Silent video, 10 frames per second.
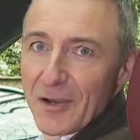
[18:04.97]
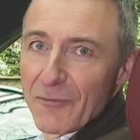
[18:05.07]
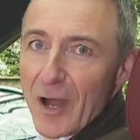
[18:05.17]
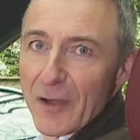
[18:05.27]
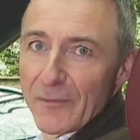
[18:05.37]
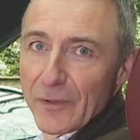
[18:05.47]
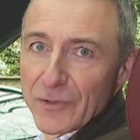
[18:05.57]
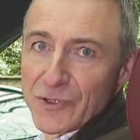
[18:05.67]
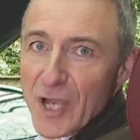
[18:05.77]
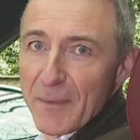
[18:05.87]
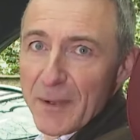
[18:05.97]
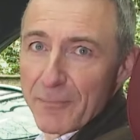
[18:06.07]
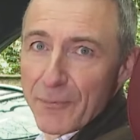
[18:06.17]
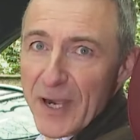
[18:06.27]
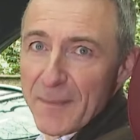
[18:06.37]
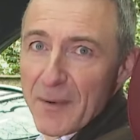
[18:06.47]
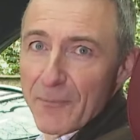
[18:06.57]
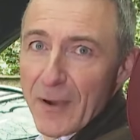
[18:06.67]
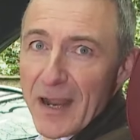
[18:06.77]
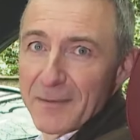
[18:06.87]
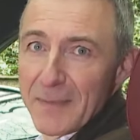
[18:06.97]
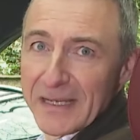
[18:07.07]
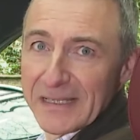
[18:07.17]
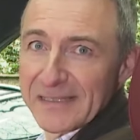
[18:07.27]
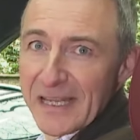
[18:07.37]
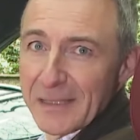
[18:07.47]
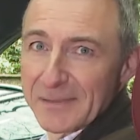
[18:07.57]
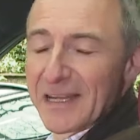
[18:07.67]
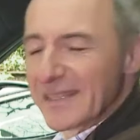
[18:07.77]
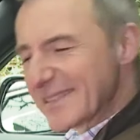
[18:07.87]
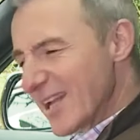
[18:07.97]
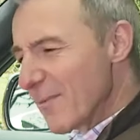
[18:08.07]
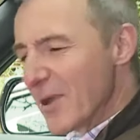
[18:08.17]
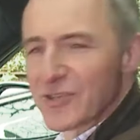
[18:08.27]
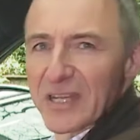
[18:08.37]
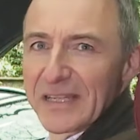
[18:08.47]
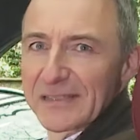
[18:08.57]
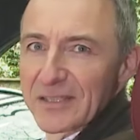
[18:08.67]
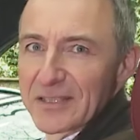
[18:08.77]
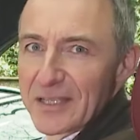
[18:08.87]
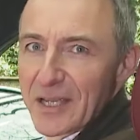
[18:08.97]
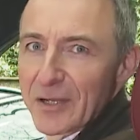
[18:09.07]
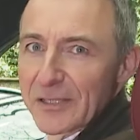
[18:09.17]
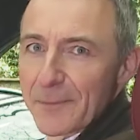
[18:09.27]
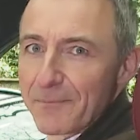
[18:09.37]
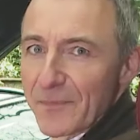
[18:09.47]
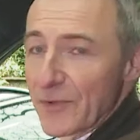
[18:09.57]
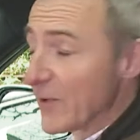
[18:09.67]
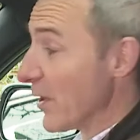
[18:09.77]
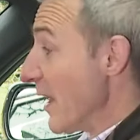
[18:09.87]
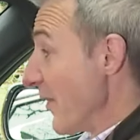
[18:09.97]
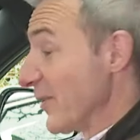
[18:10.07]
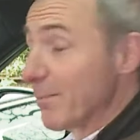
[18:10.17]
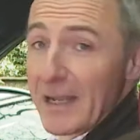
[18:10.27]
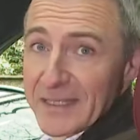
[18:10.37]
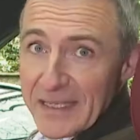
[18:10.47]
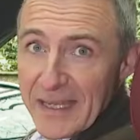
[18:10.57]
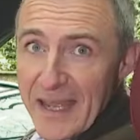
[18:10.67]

rival German premium brand media setups so much easier to use. Still, there's plenty